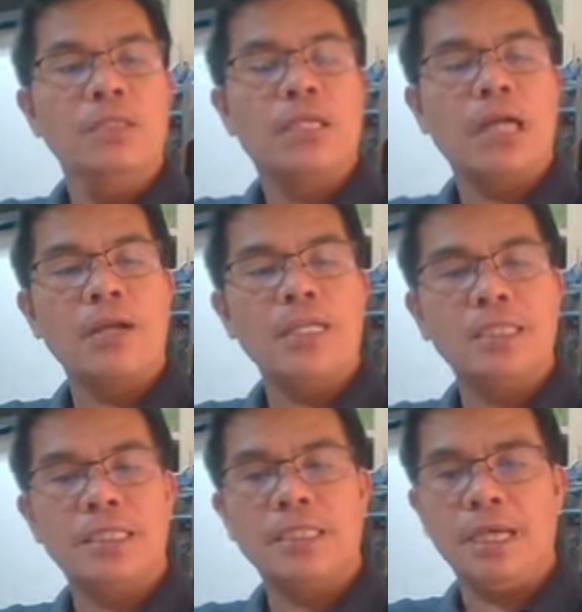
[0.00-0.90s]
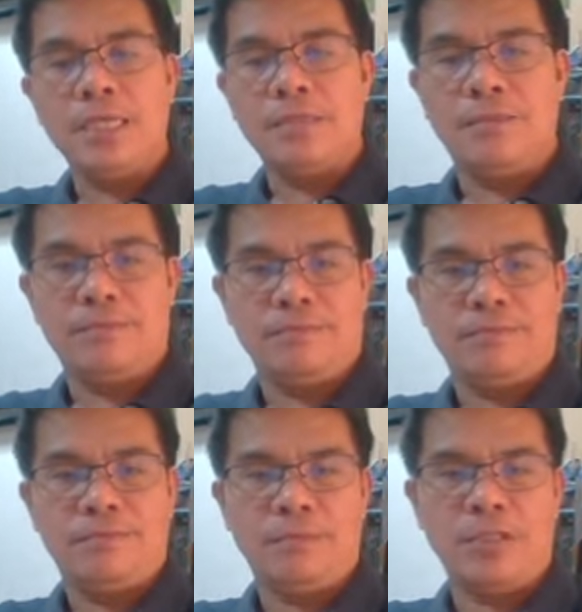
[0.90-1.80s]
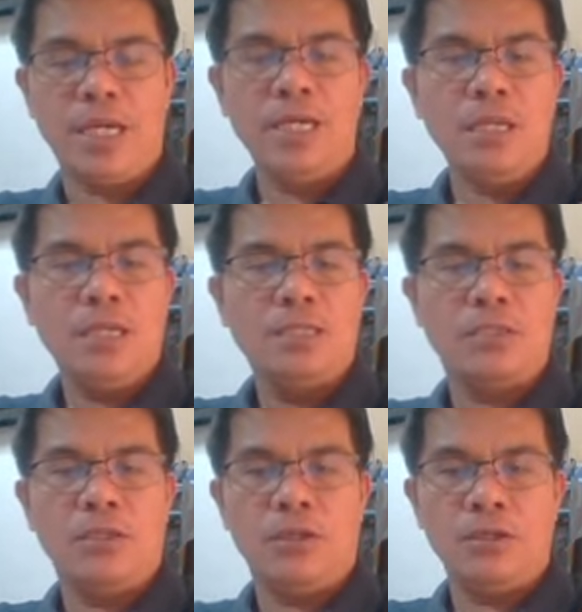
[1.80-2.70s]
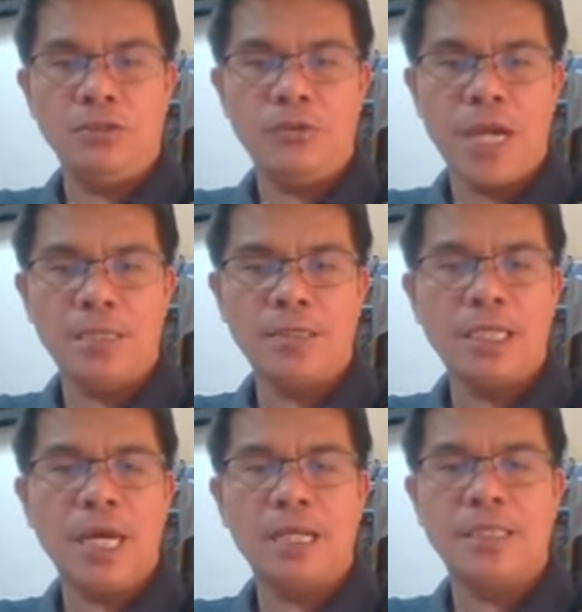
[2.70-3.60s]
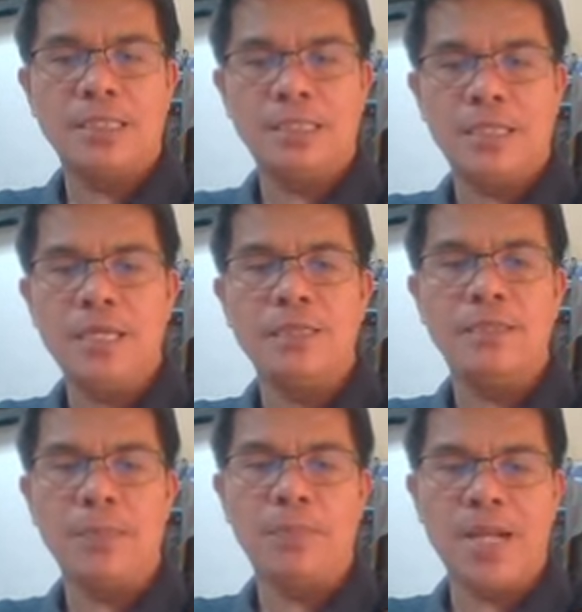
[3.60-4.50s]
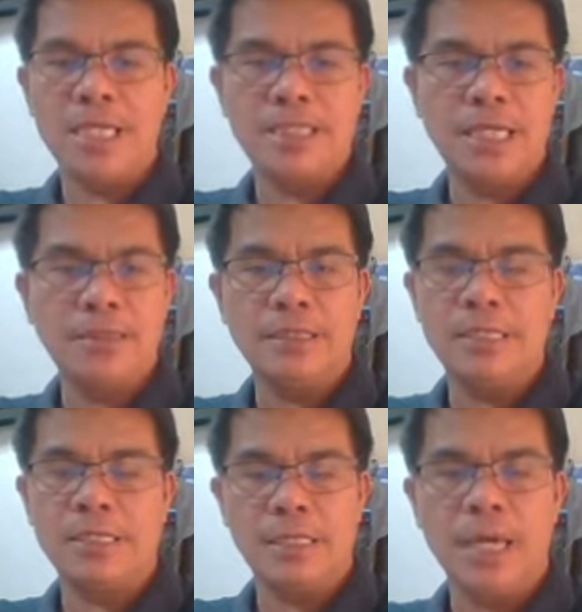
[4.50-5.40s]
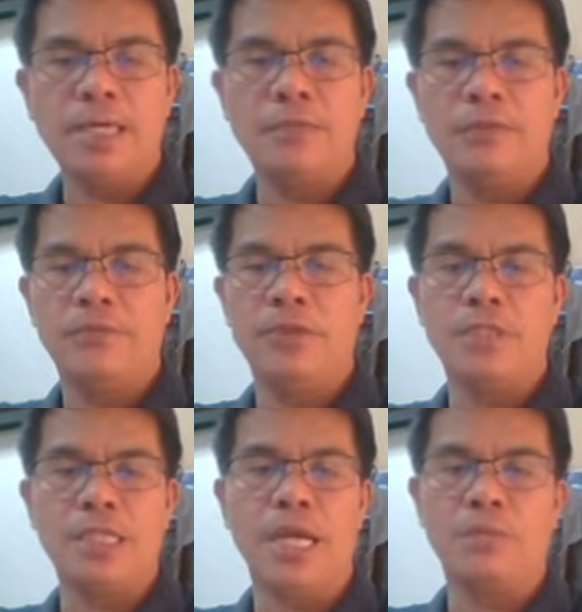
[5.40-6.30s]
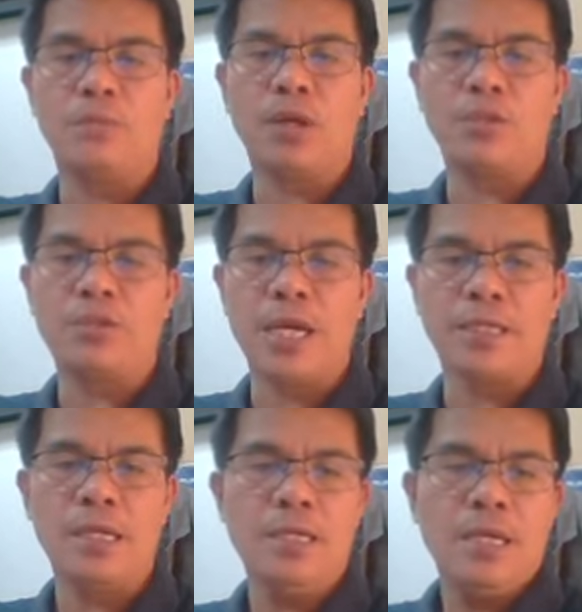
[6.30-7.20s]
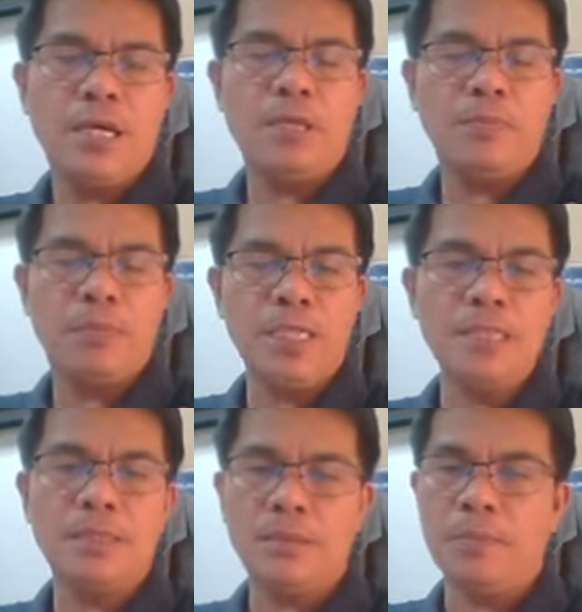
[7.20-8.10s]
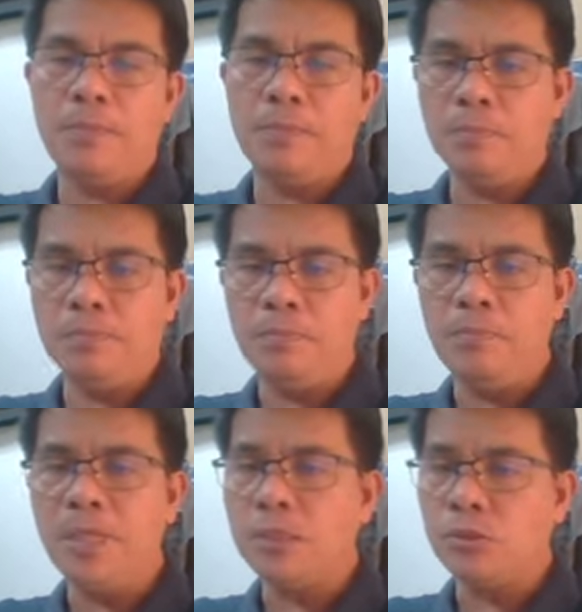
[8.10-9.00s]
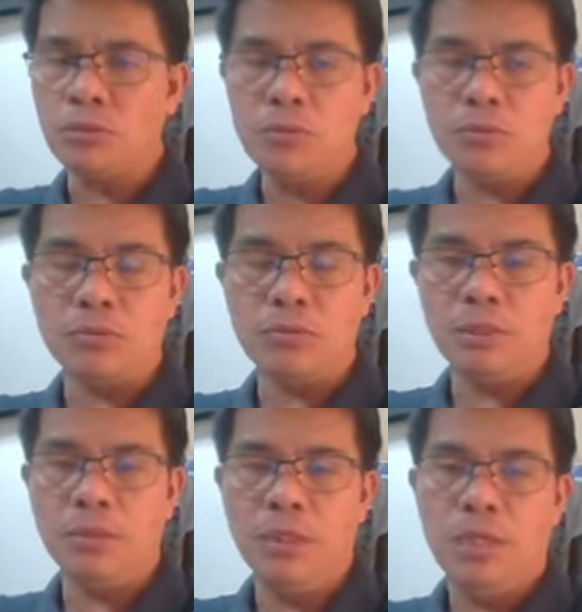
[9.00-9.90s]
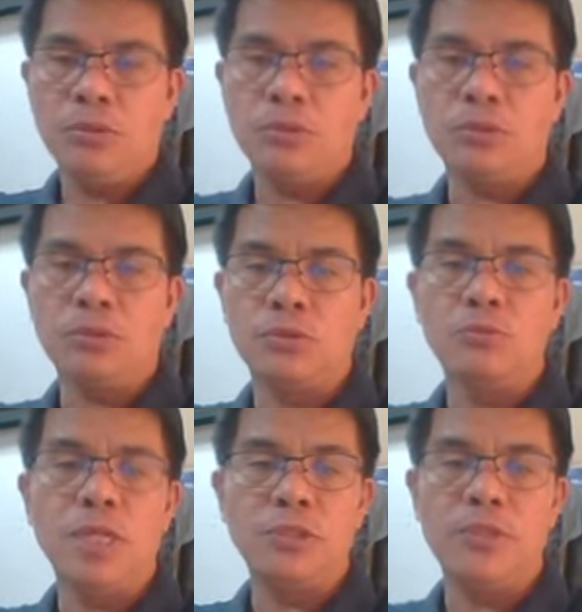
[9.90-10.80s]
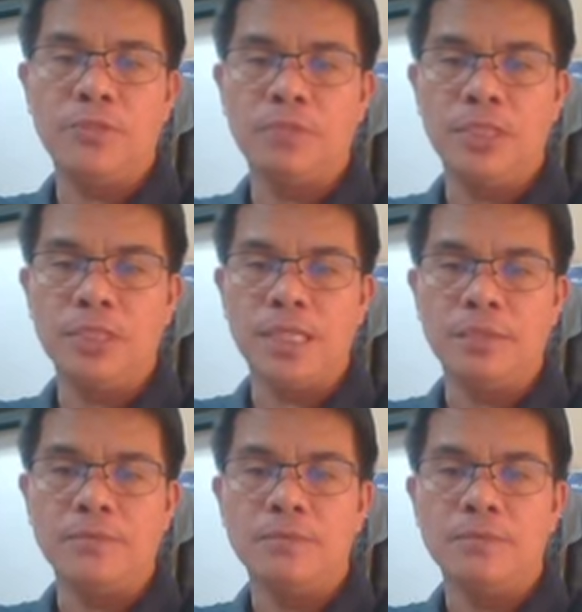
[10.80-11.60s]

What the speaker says: Current state. Okay, so you write the current state, the present state of your CI project, and please be true, no, to what you have written.